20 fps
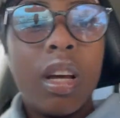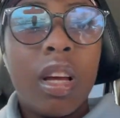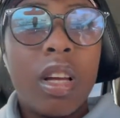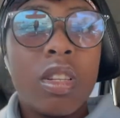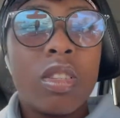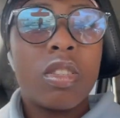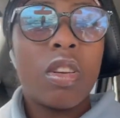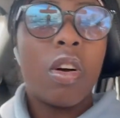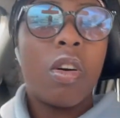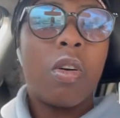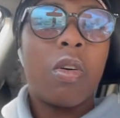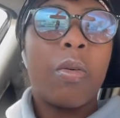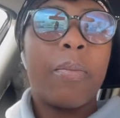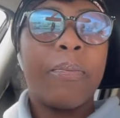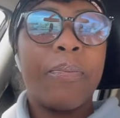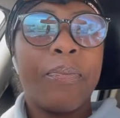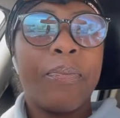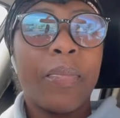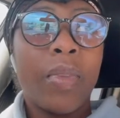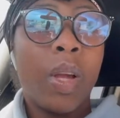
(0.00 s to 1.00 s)
So
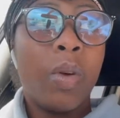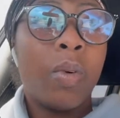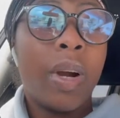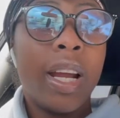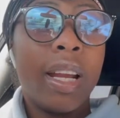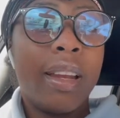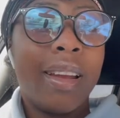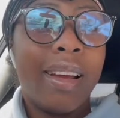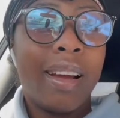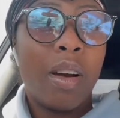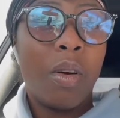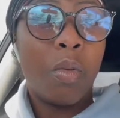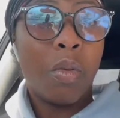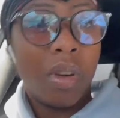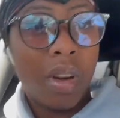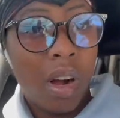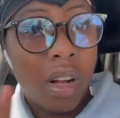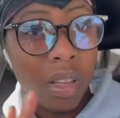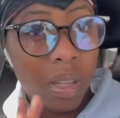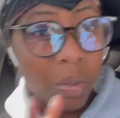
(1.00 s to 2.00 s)
right now
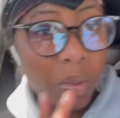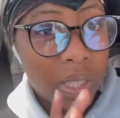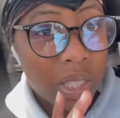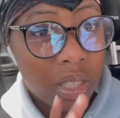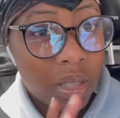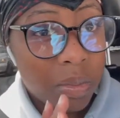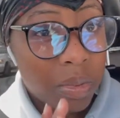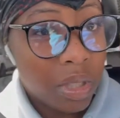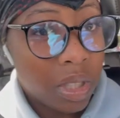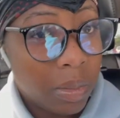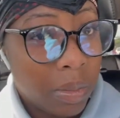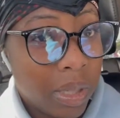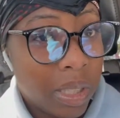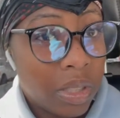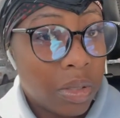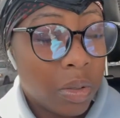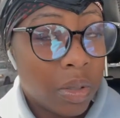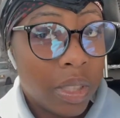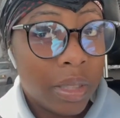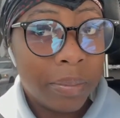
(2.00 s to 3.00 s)
we're on the way to the beauty supply
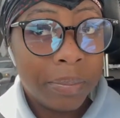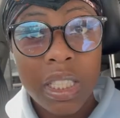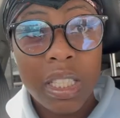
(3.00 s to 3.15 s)
store